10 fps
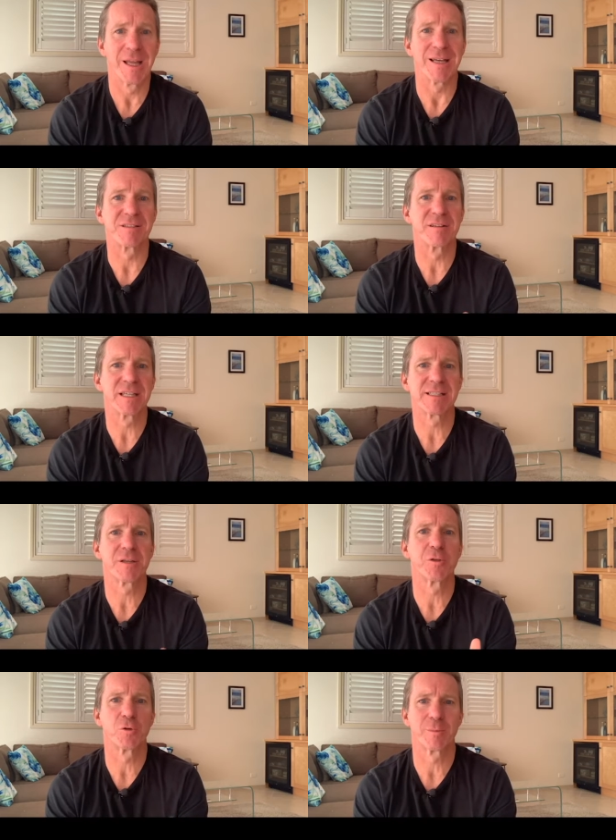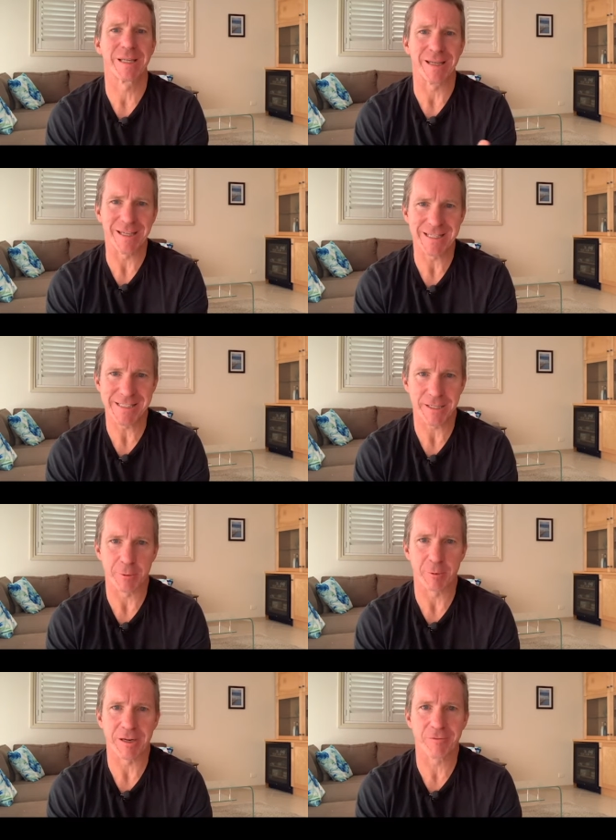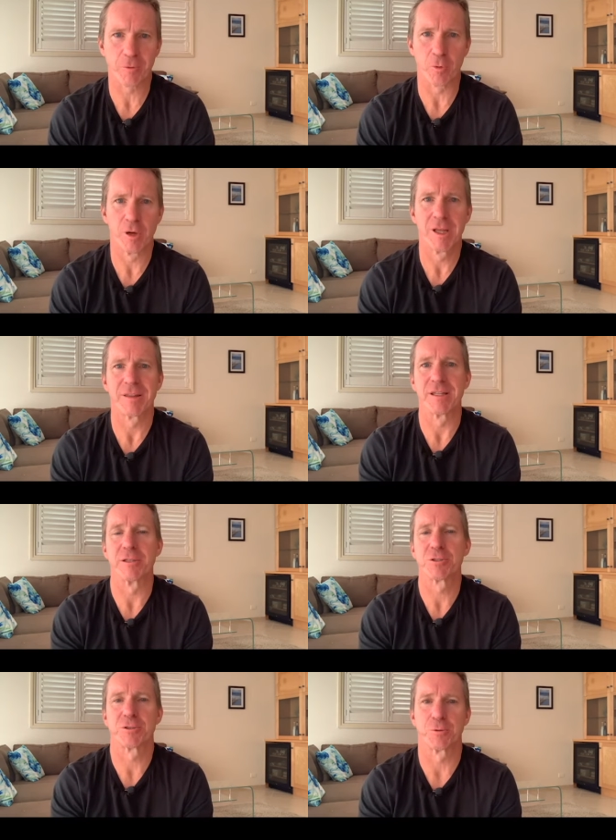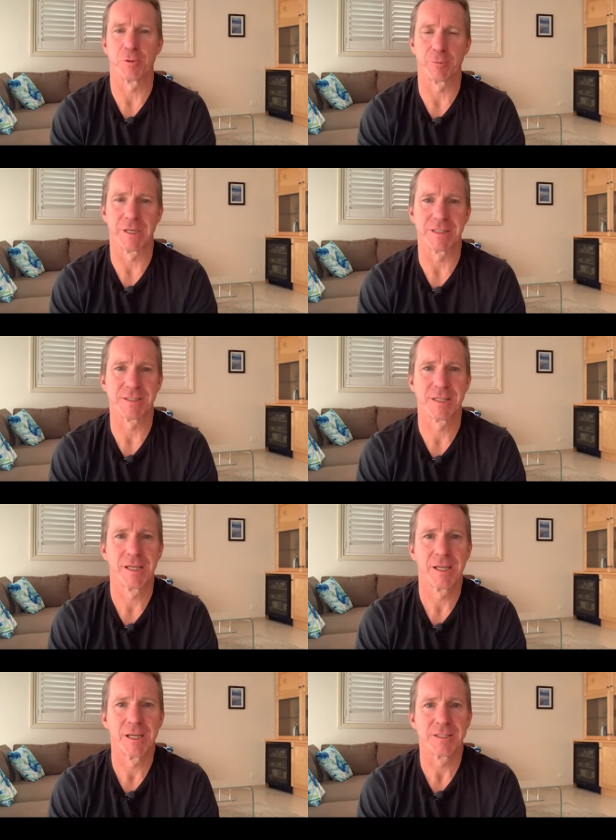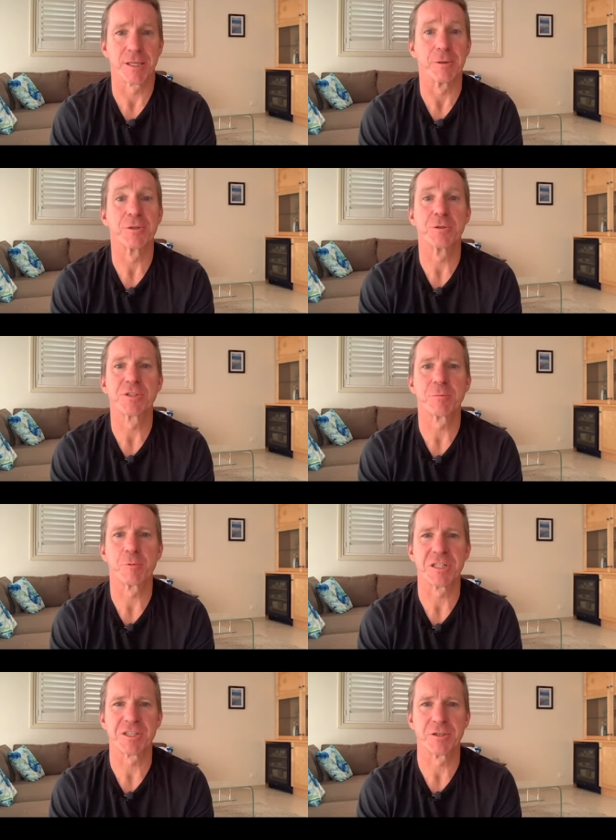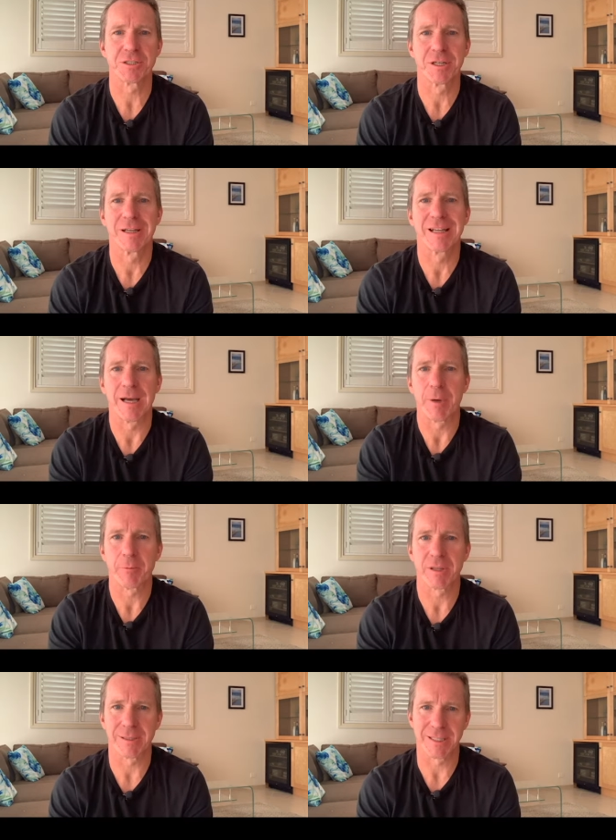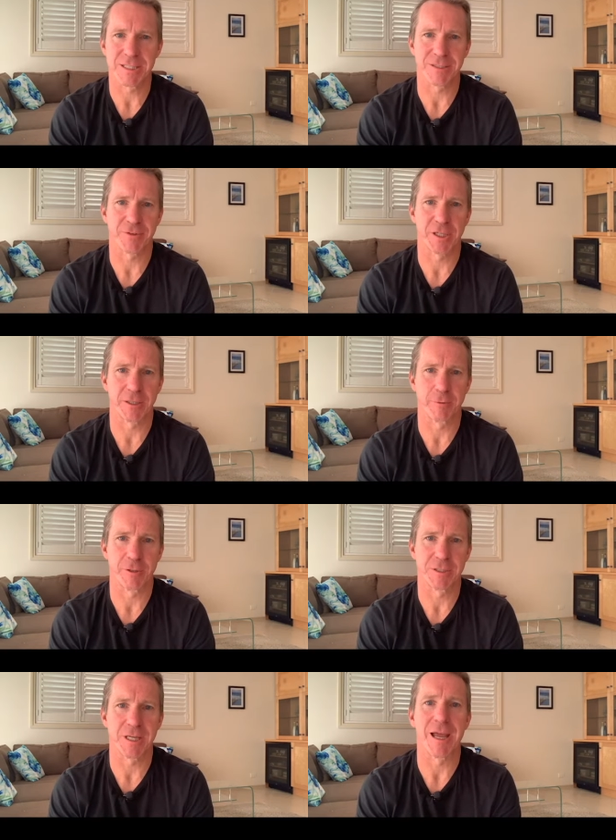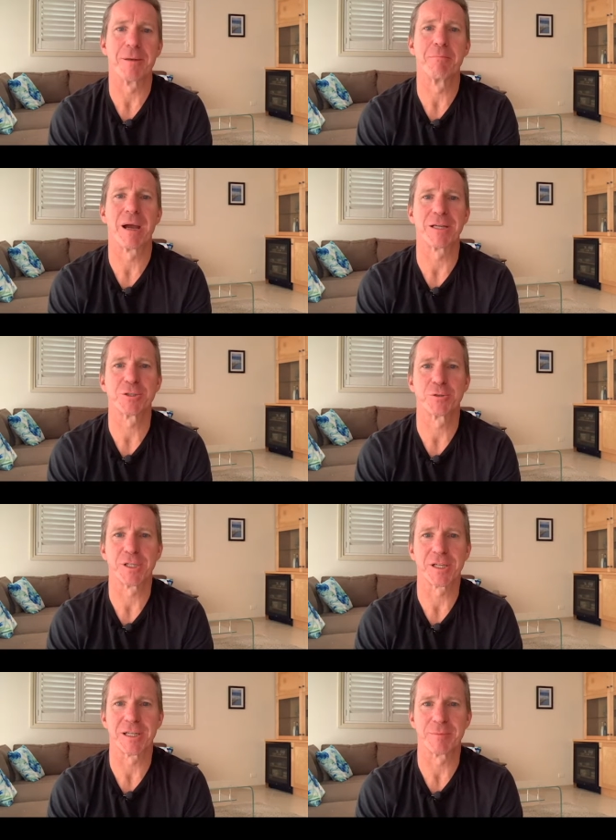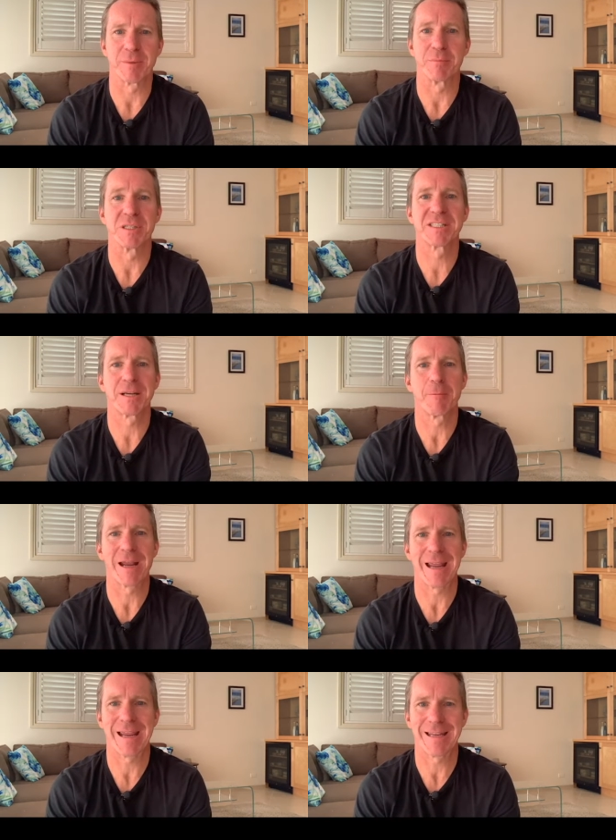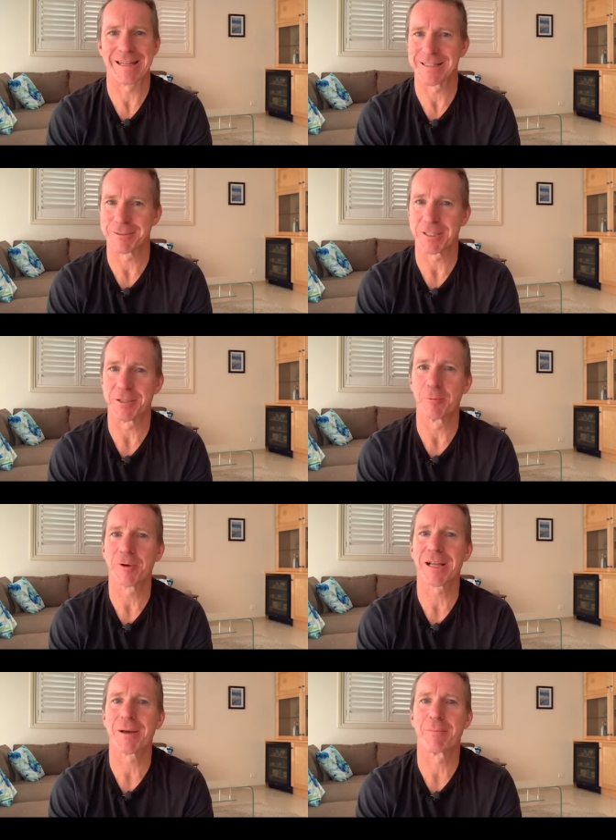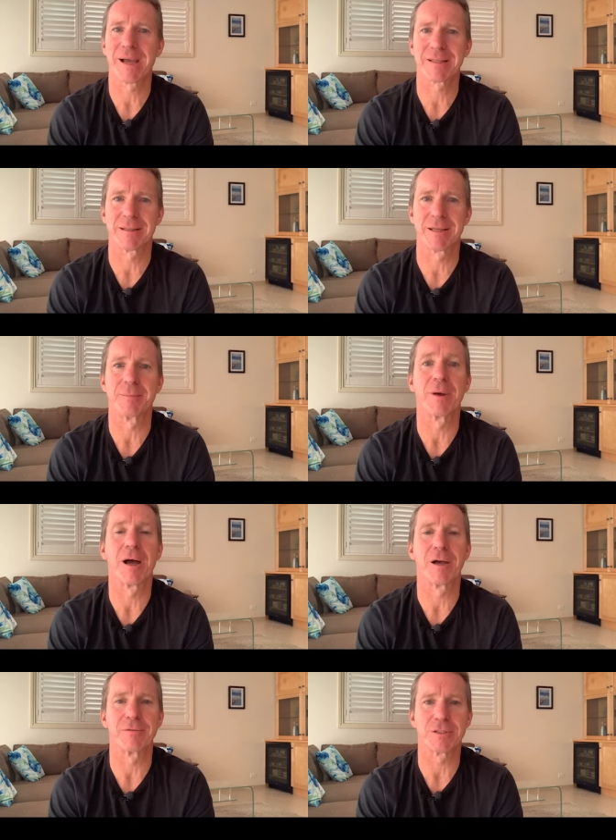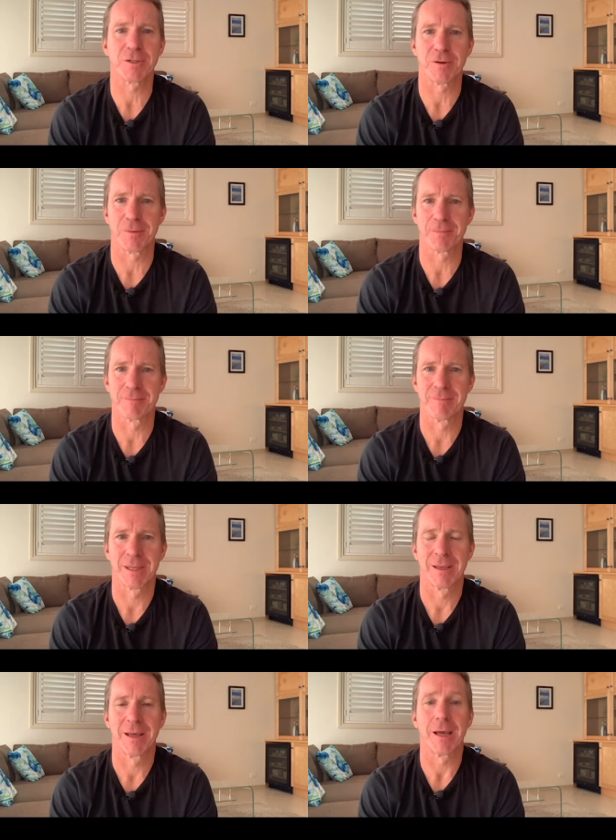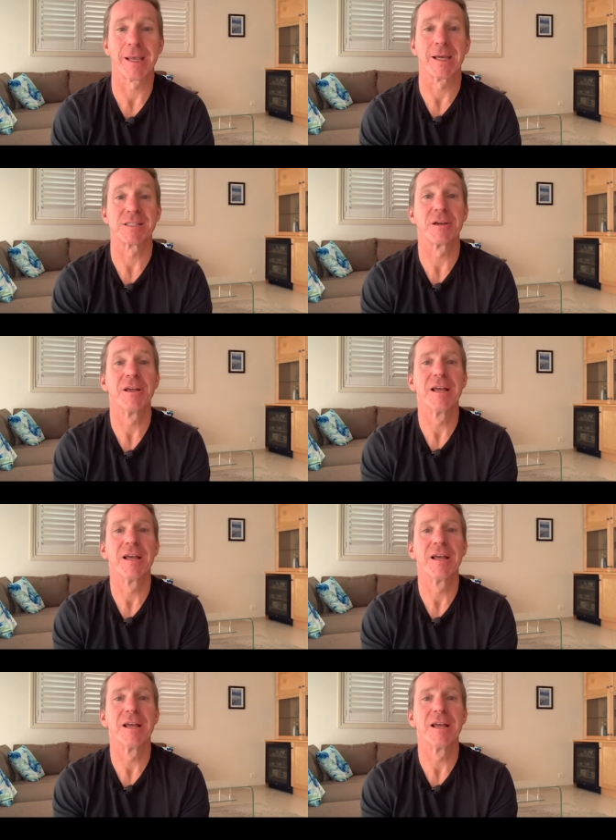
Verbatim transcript: as these are normally easier to rank for than the shorter ones. So do some research, come up with a list of keywords and make sure you keep them somewhere handy, as you'll want to come back to them over time. Okay, so